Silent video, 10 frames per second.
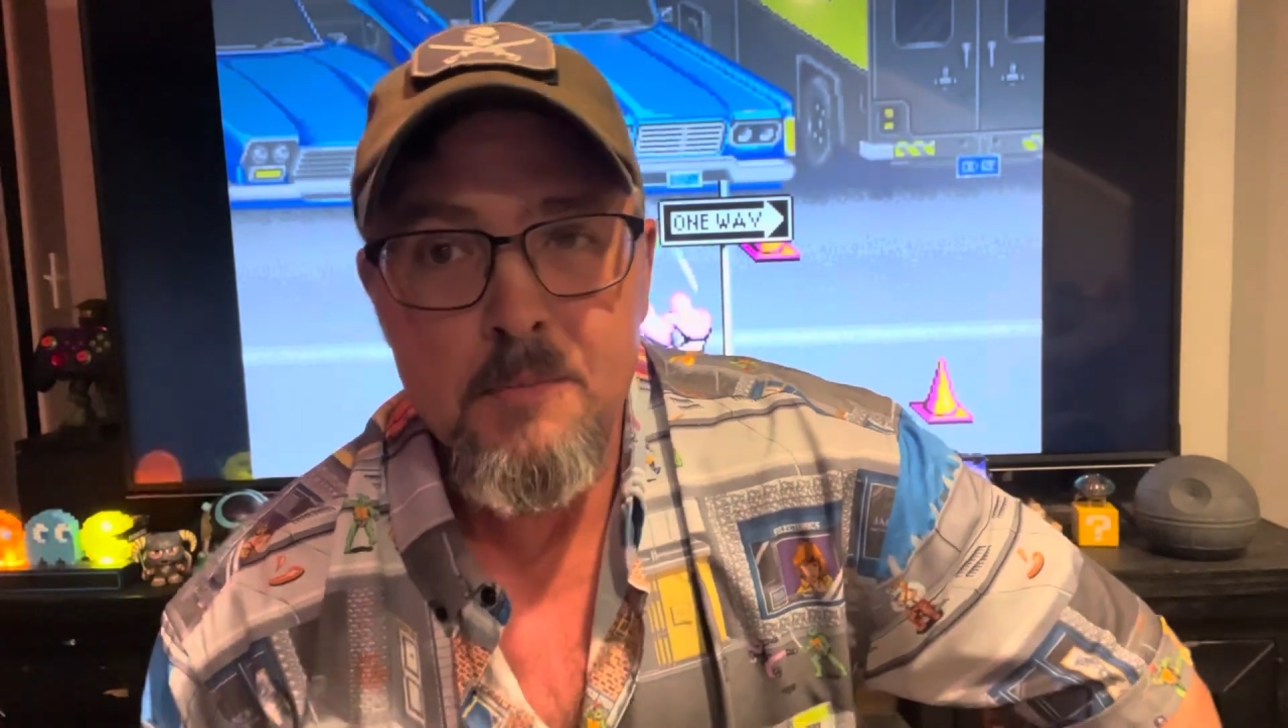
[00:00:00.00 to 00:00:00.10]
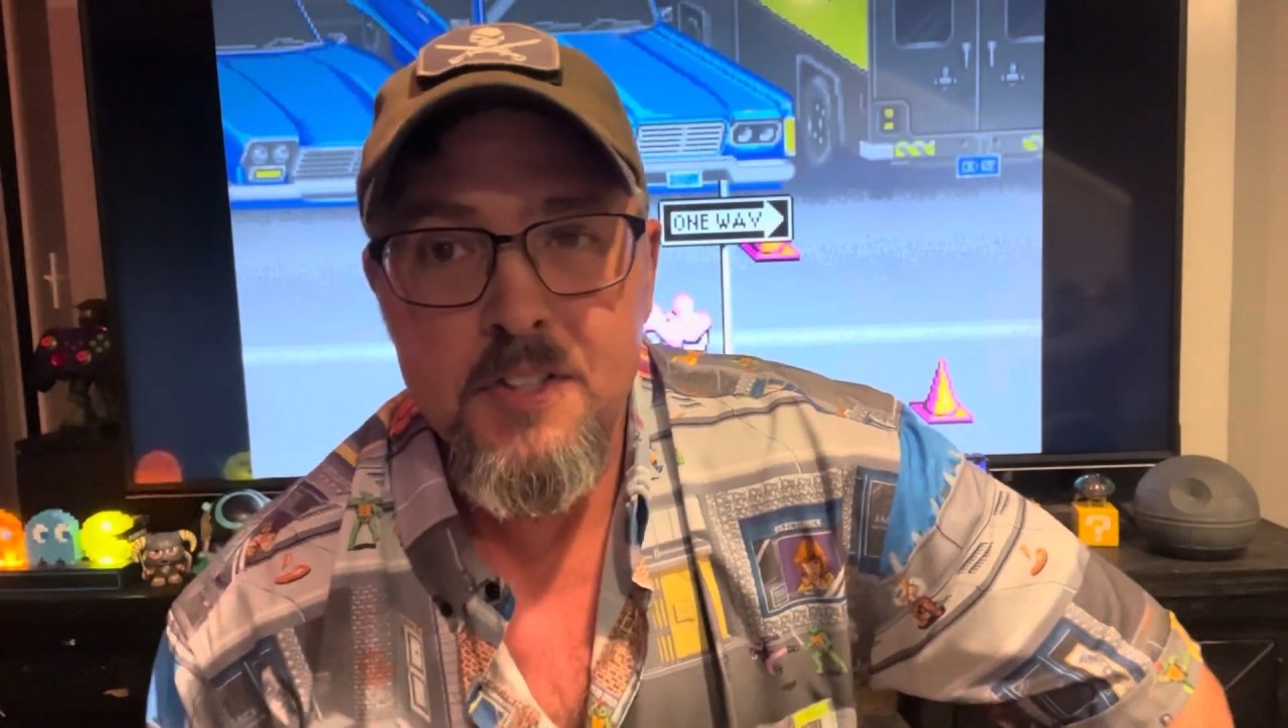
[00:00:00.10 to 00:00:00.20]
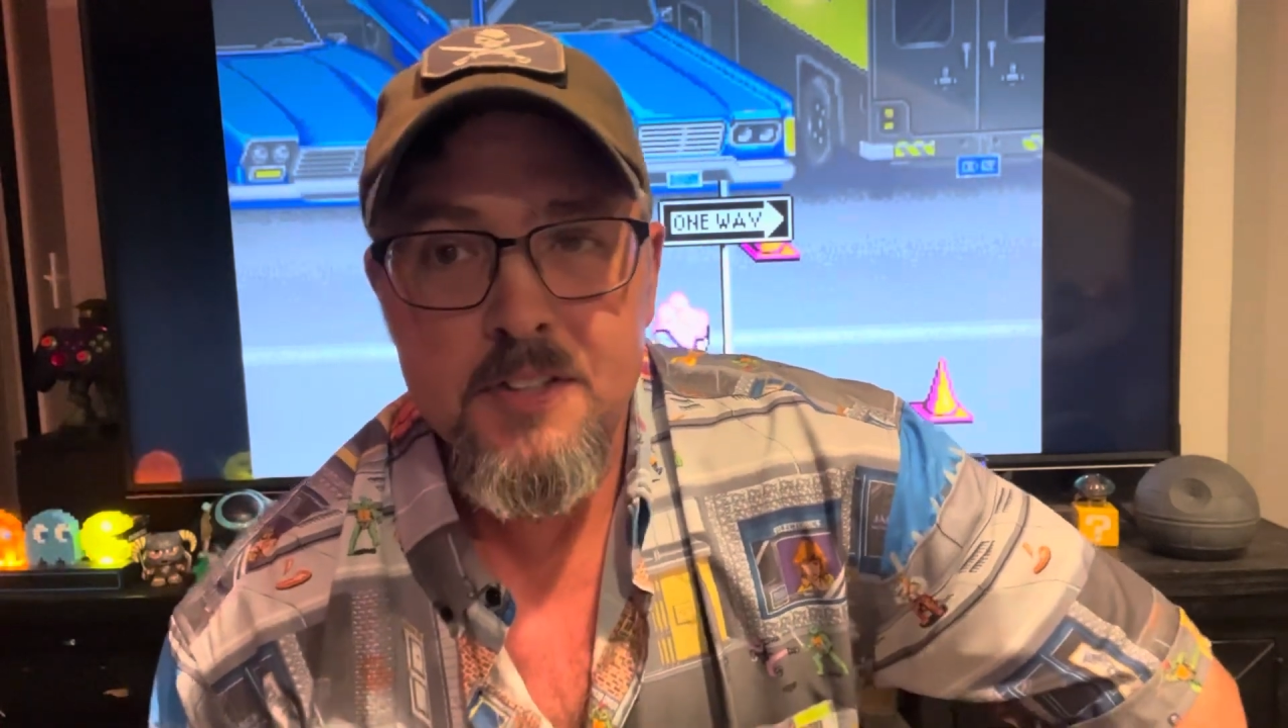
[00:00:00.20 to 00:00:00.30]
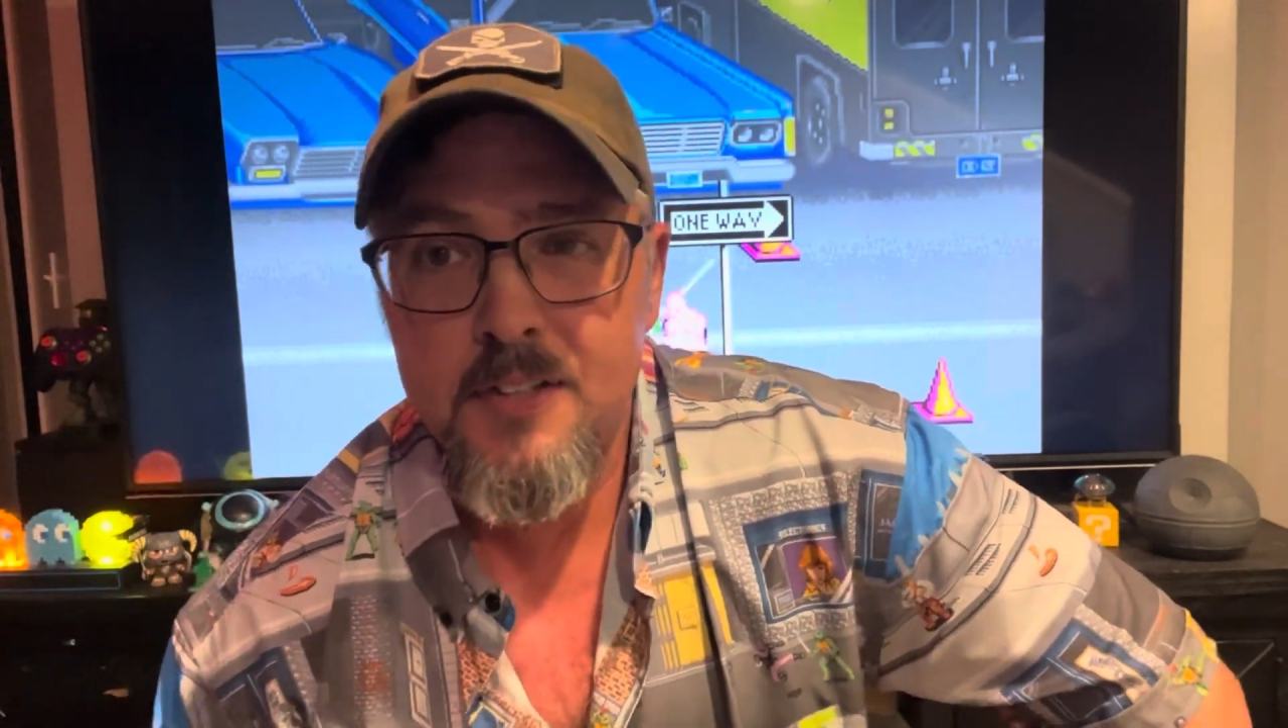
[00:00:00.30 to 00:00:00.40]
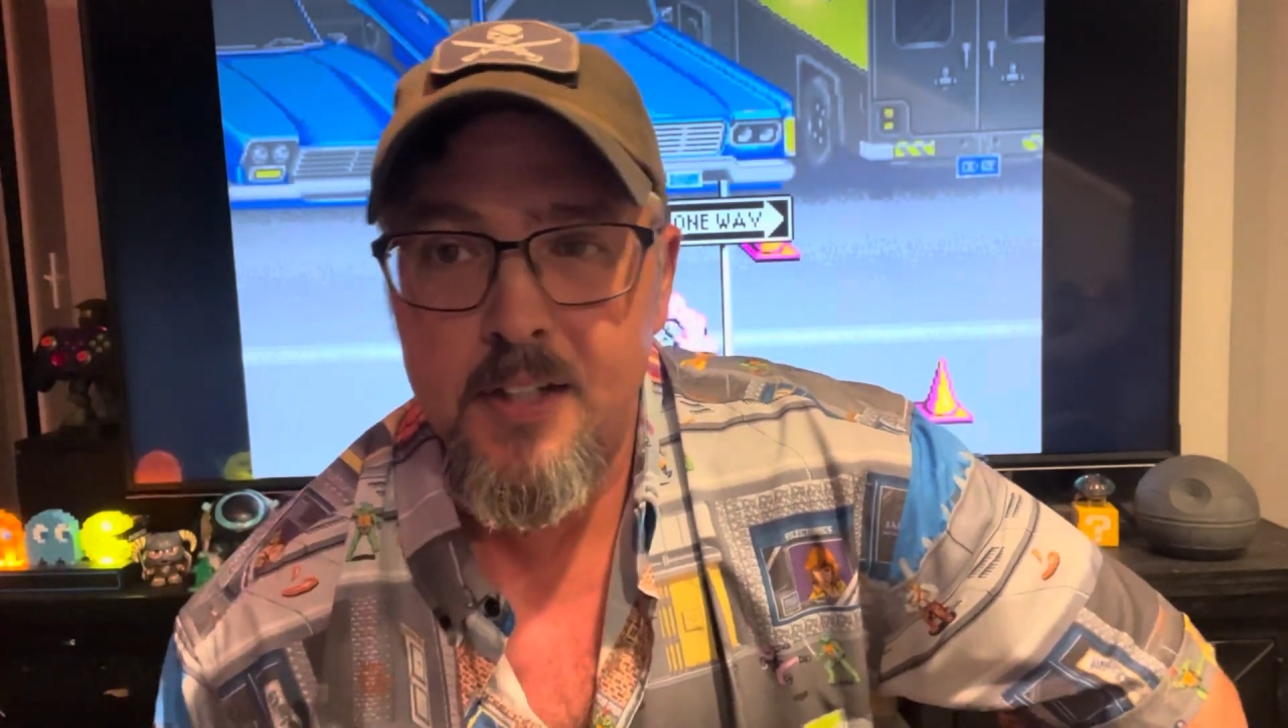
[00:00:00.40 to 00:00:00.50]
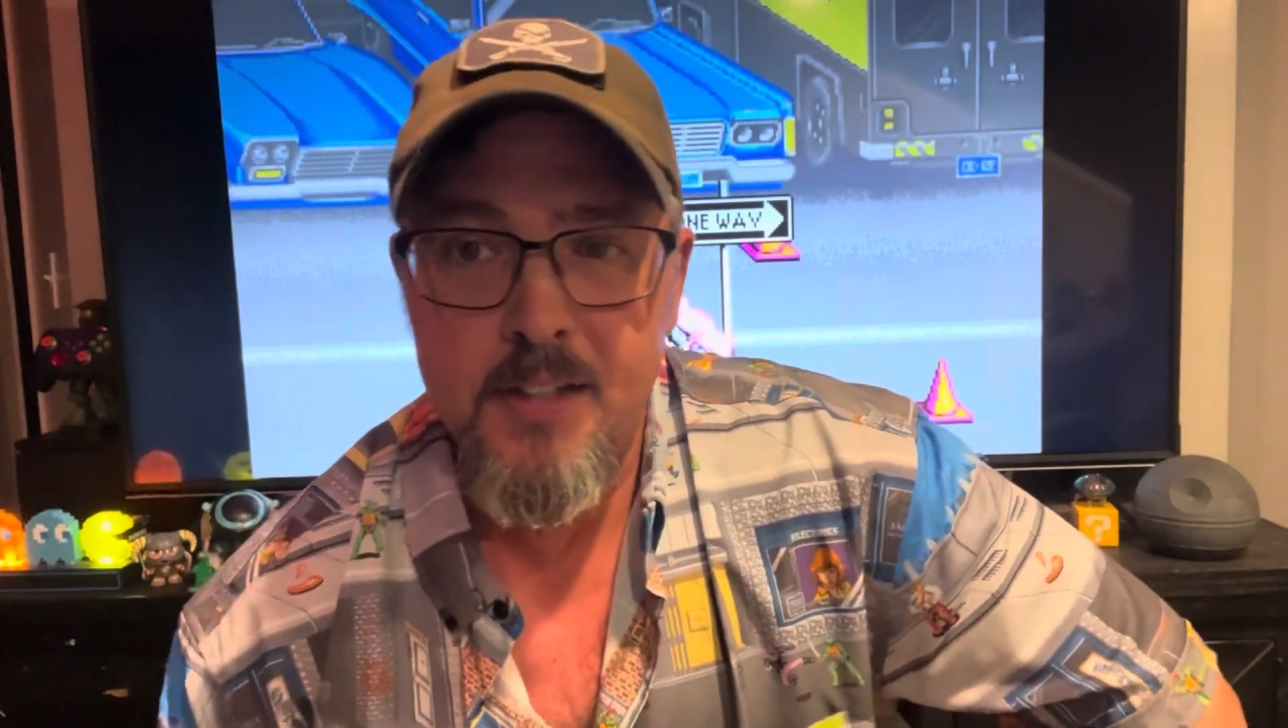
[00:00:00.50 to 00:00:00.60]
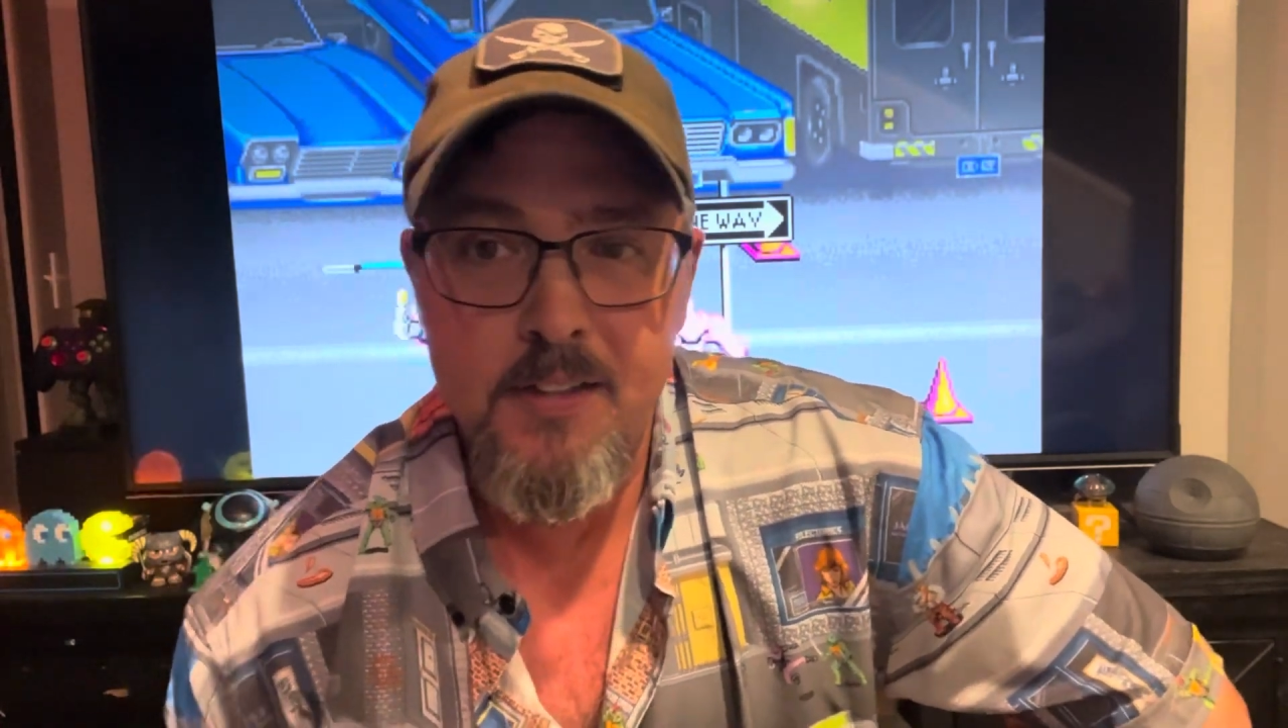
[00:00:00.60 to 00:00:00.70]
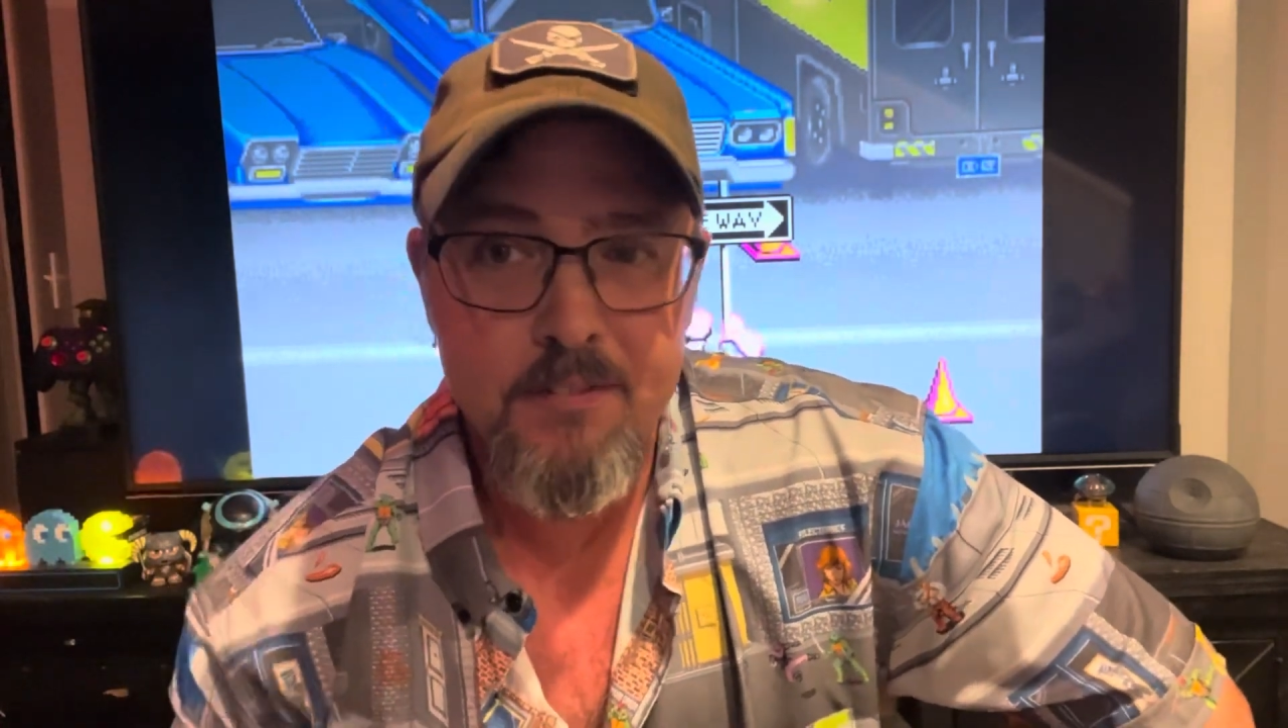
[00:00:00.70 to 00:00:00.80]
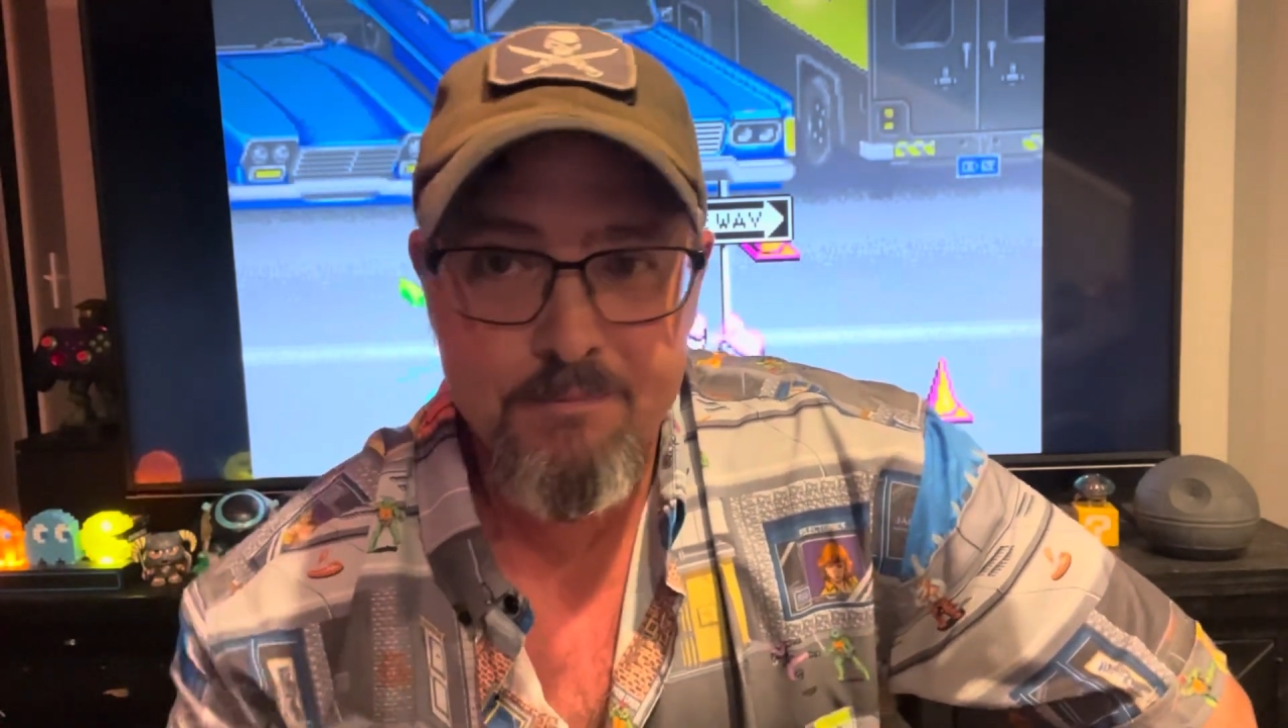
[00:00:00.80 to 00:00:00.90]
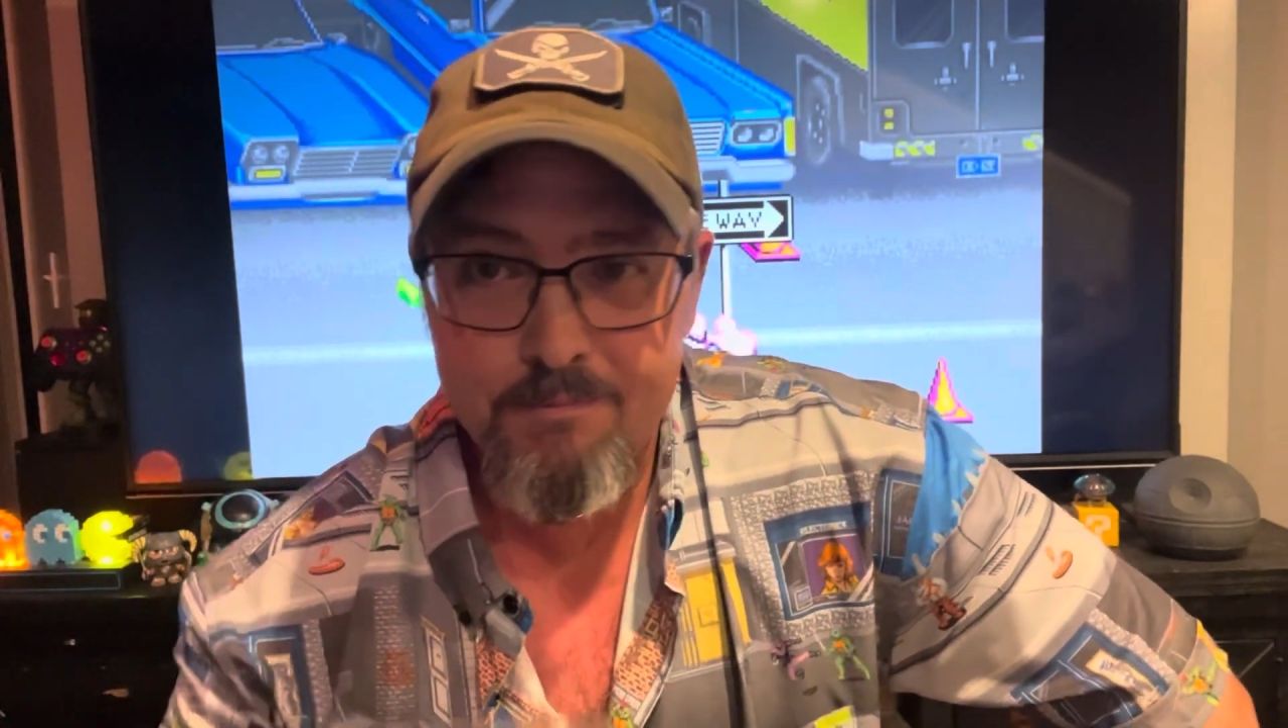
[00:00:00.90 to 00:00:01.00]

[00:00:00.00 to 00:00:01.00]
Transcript: just saying.